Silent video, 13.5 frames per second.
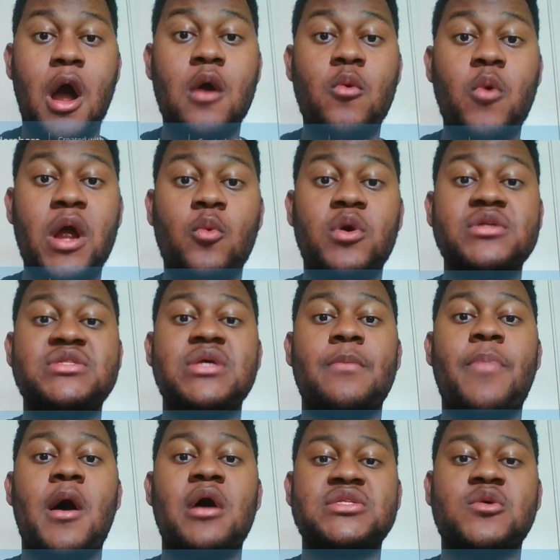All right, what's
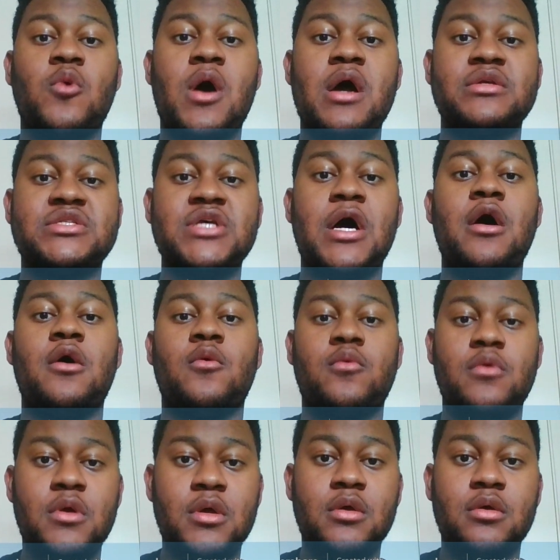up, HawkSquad? So,
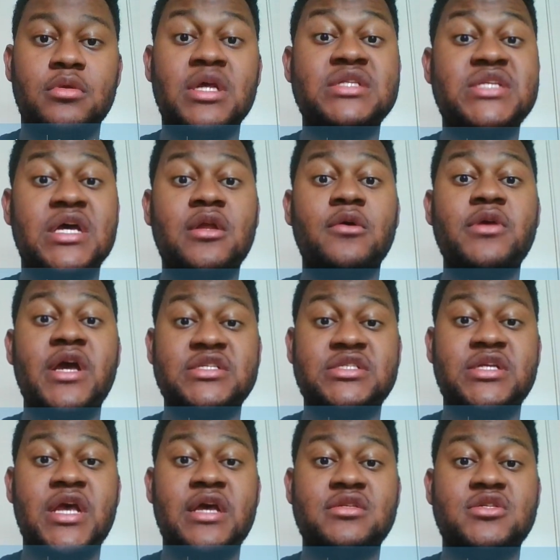Nintendo
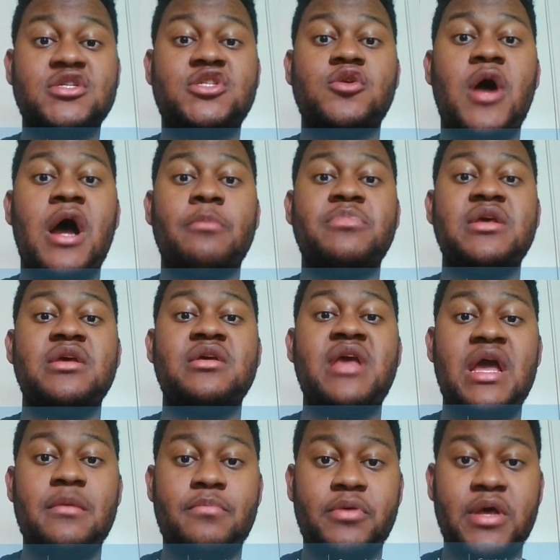yesterday just dropped the
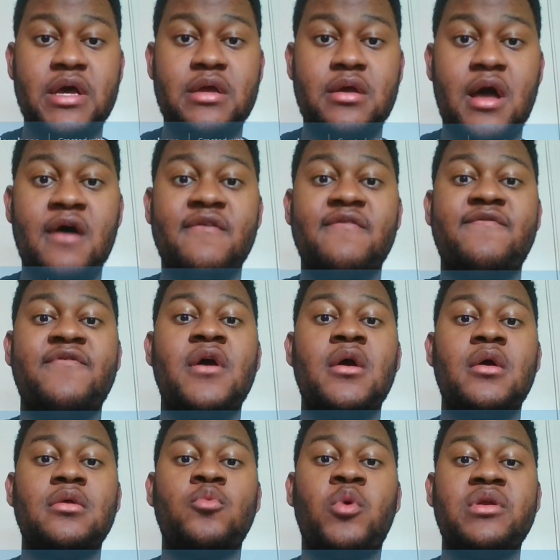gameplay of
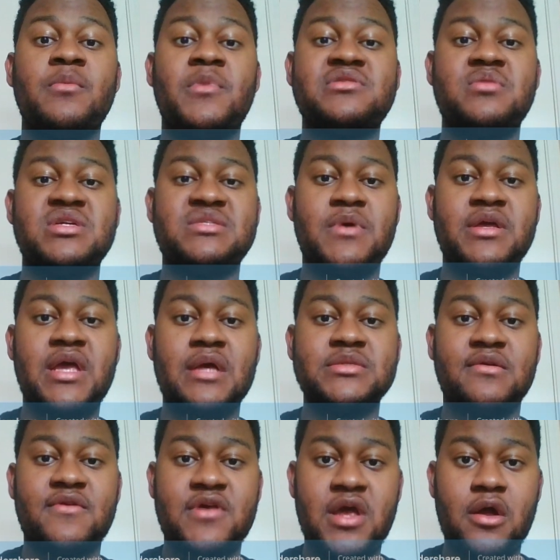one of the most anticipated
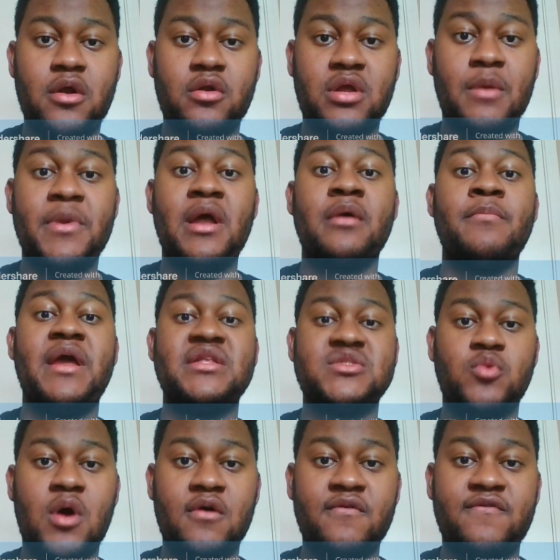games of the year coming out May
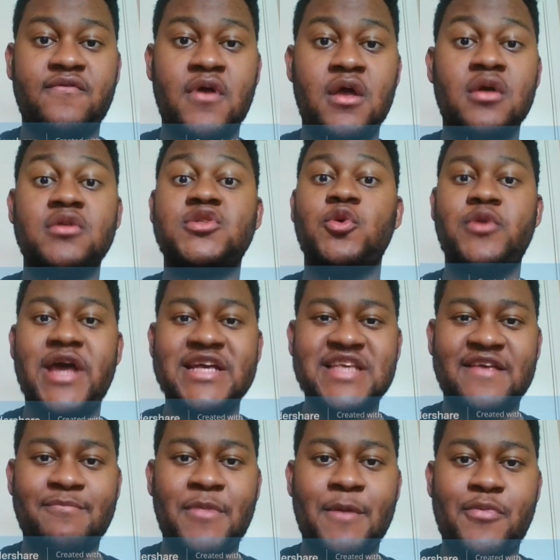12th, two
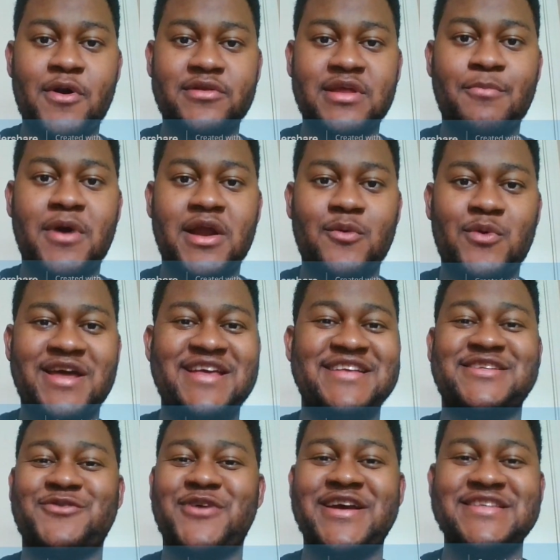days after my birthday, by the way.
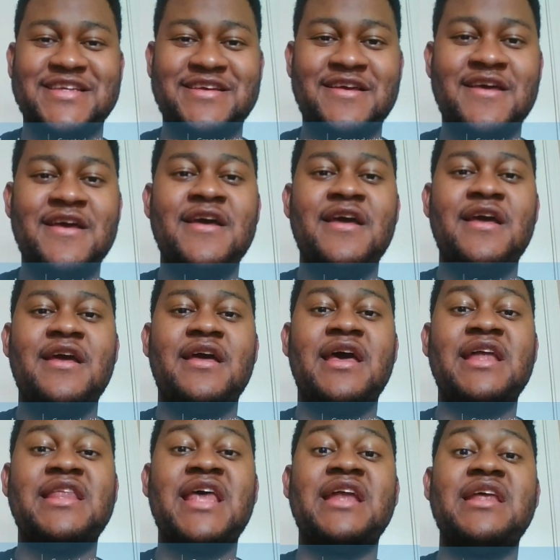It's crazy.
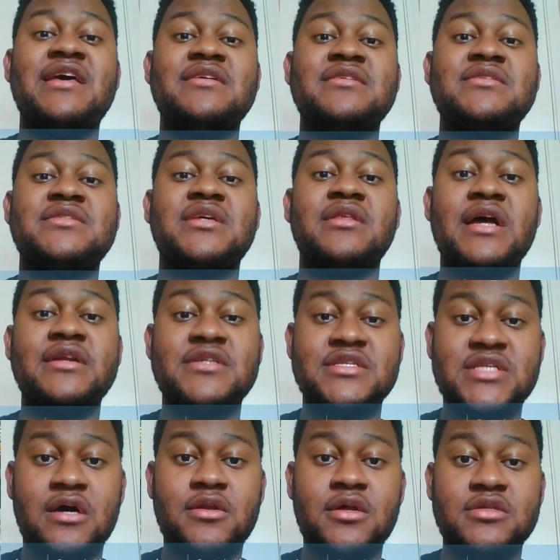Yeah, that is Legend
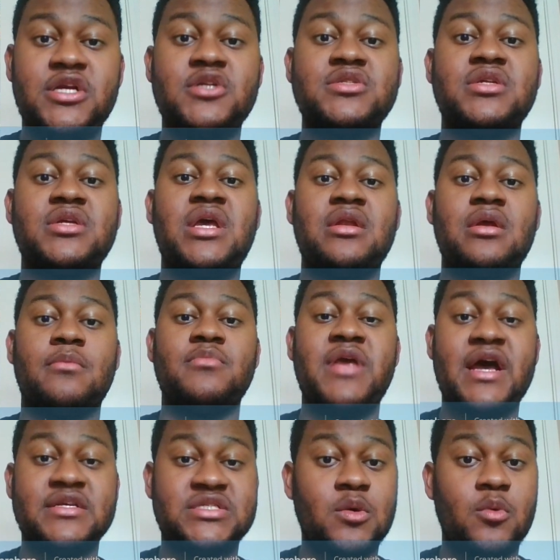of Zelda Tears of the Kingdom.
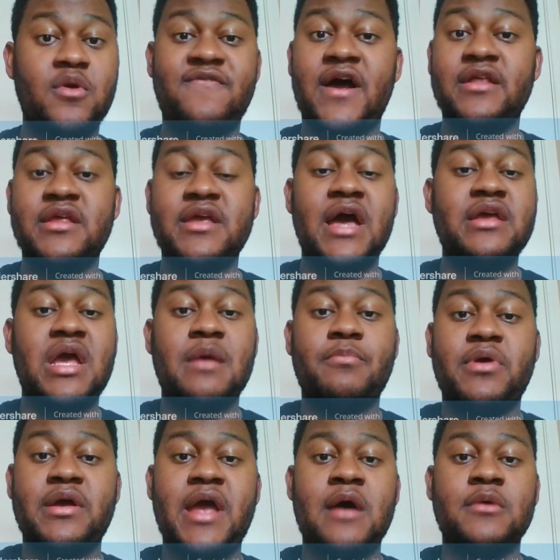Yes, so we finally got
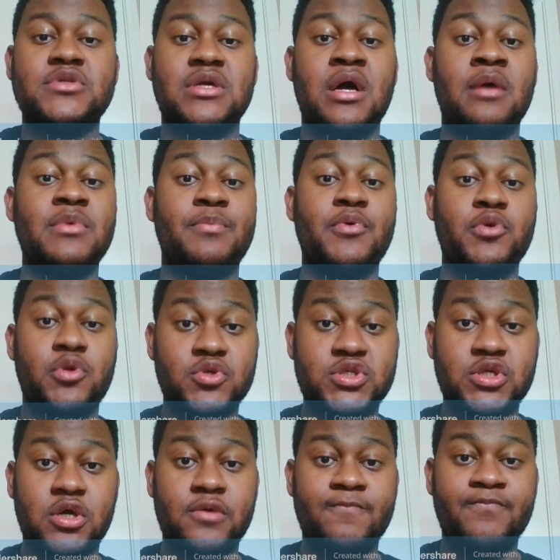gameplay out. Um, the
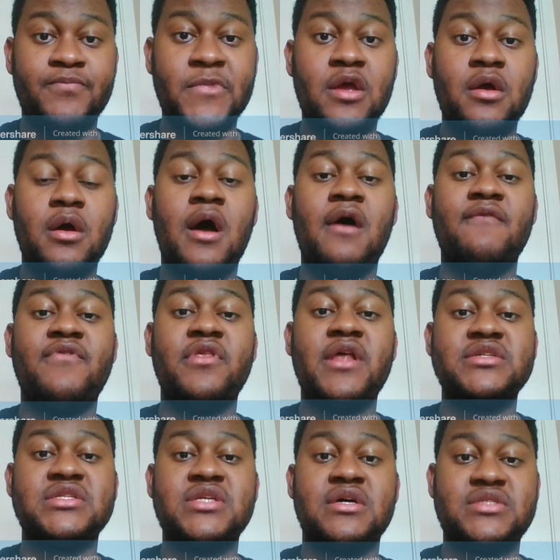producer of the
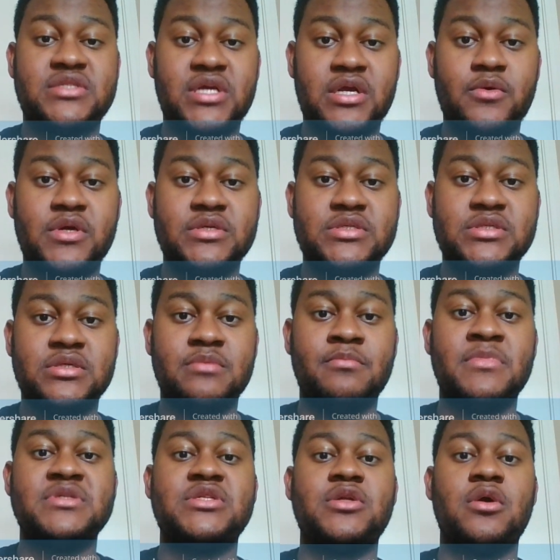Legend of Zelda series,
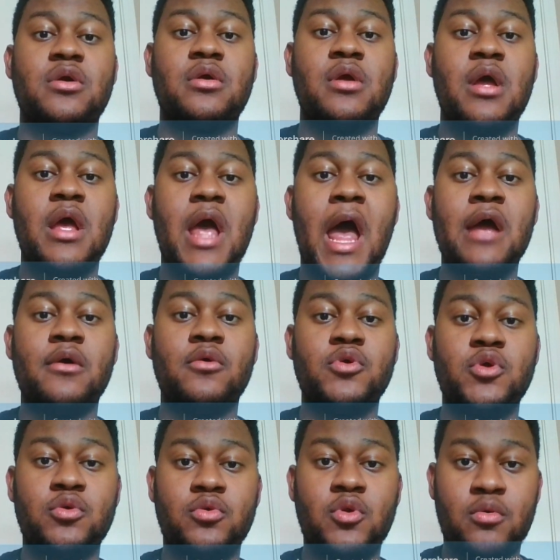Mr. Ayo
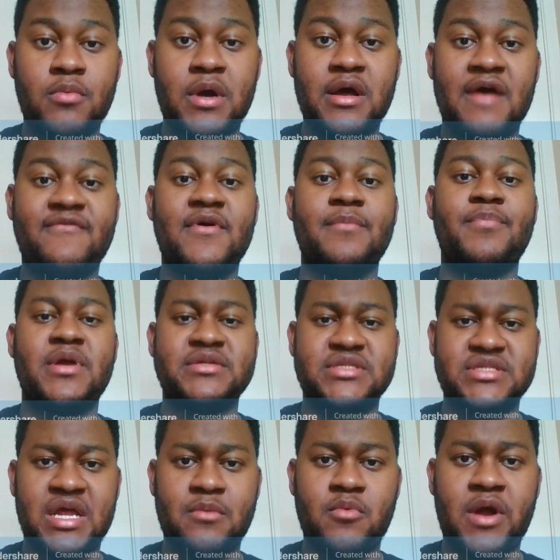Numa, if I pronounce
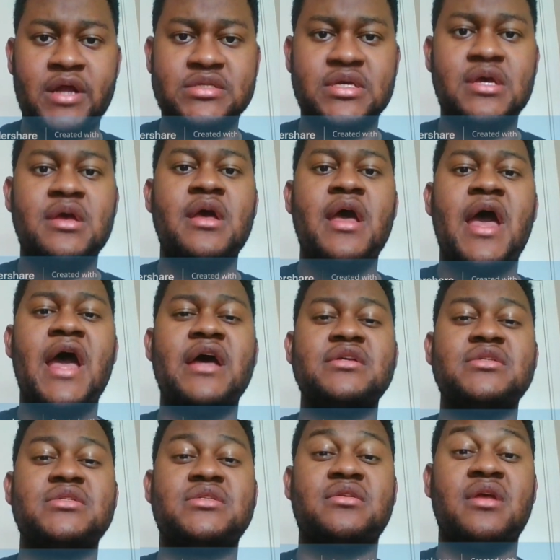his name right,
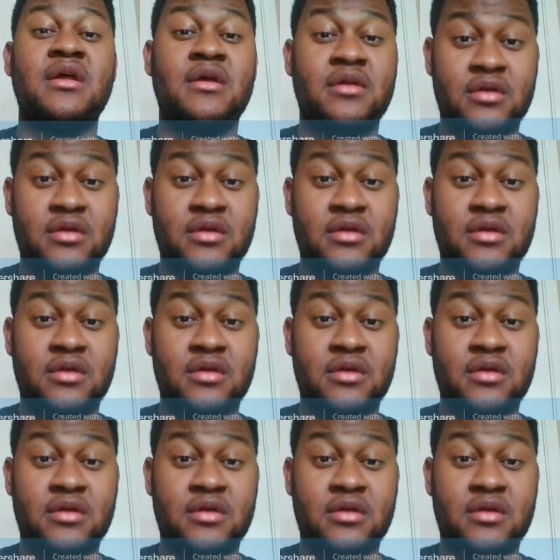has